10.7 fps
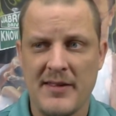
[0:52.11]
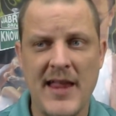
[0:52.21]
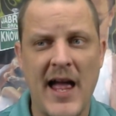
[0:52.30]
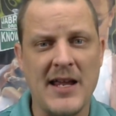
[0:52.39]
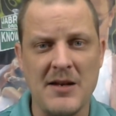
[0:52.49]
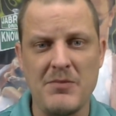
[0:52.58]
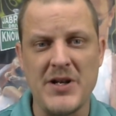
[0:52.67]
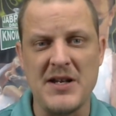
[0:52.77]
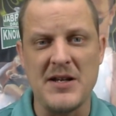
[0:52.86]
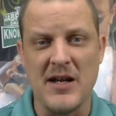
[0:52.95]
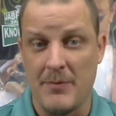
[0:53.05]
that can
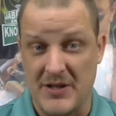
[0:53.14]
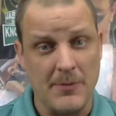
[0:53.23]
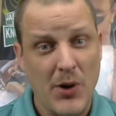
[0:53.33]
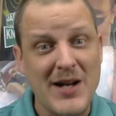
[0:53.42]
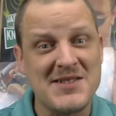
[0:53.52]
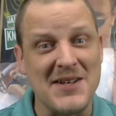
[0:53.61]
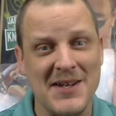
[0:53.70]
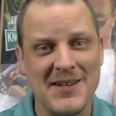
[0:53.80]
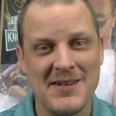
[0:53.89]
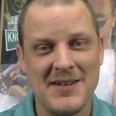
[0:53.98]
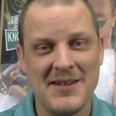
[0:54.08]
be a bit depressing.
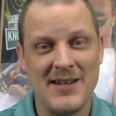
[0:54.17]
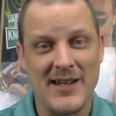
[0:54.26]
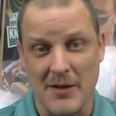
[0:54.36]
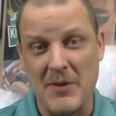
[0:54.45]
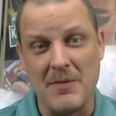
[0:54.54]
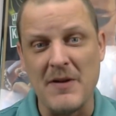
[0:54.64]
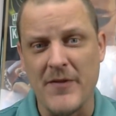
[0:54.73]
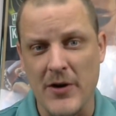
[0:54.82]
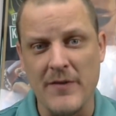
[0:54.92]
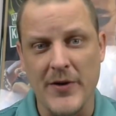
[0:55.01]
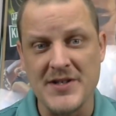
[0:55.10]
It can make me
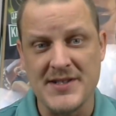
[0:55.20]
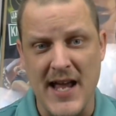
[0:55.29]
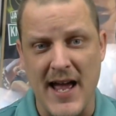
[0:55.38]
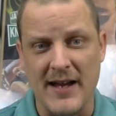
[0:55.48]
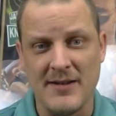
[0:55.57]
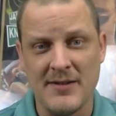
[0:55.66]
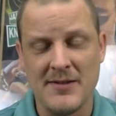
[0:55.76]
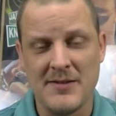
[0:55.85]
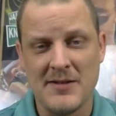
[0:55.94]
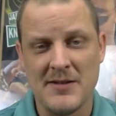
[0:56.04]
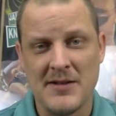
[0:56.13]
very, very sad.
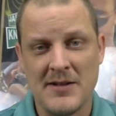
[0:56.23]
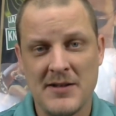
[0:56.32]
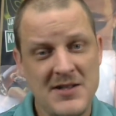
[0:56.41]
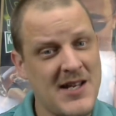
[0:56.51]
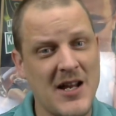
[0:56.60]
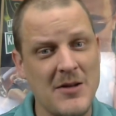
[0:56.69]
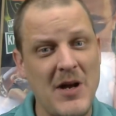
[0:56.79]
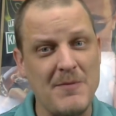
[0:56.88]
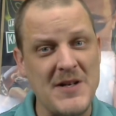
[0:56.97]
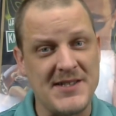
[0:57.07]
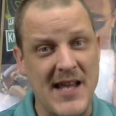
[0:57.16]
Just like it
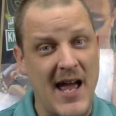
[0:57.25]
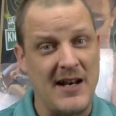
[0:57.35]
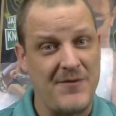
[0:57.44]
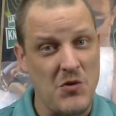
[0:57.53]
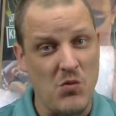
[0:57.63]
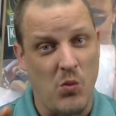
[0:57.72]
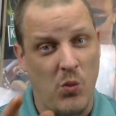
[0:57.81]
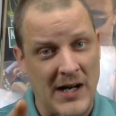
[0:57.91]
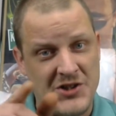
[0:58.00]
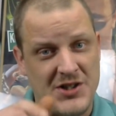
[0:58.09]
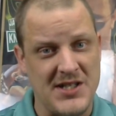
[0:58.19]
make me sad if you
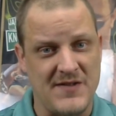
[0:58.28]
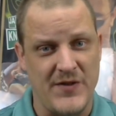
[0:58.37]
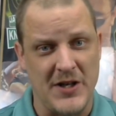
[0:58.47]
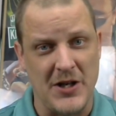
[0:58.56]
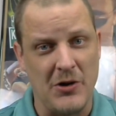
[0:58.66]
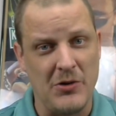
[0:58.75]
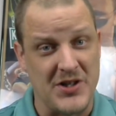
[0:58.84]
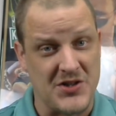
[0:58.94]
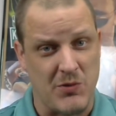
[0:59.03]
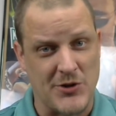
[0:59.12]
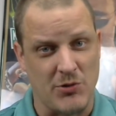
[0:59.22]
watch this video,
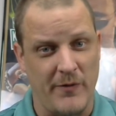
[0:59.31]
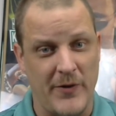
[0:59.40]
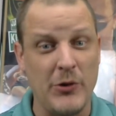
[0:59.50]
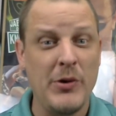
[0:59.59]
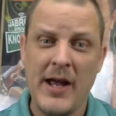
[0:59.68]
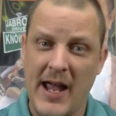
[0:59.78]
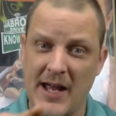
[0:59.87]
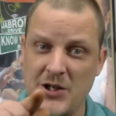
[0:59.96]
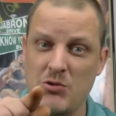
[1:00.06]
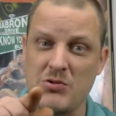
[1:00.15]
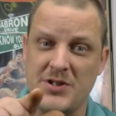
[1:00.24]
this retro review,
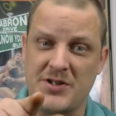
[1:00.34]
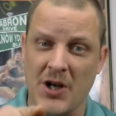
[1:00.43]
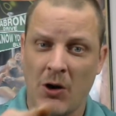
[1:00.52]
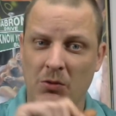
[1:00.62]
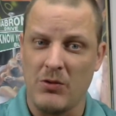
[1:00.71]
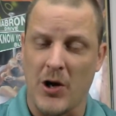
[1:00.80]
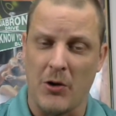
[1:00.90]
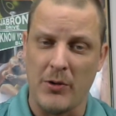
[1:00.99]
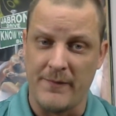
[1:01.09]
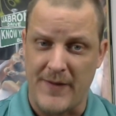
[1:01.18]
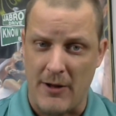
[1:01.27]
and you don't
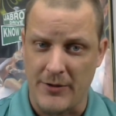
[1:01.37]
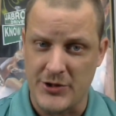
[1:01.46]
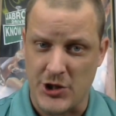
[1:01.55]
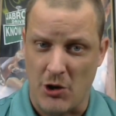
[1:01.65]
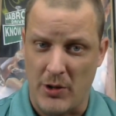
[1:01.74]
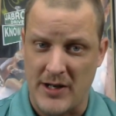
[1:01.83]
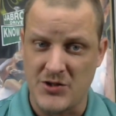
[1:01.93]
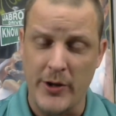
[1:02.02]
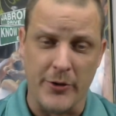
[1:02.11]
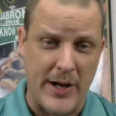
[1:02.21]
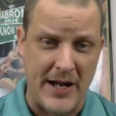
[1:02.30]
go and follow the show on
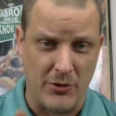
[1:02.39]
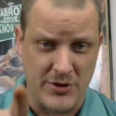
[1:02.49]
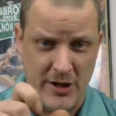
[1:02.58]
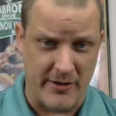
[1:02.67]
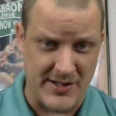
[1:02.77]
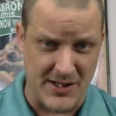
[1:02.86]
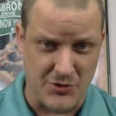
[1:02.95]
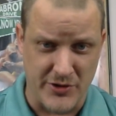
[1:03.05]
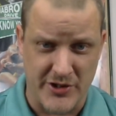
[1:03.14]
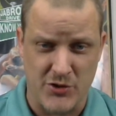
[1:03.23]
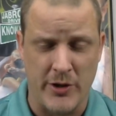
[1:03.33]
Twitter at
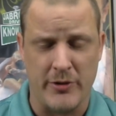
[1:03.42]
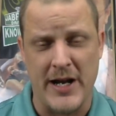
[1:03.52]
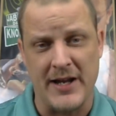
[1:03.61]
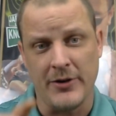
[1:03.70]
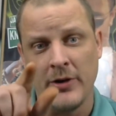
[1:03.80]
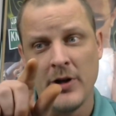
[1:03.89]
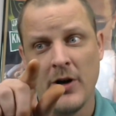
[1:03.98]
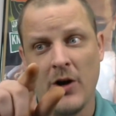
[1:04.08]
OTRSCentral is the Twitter handle,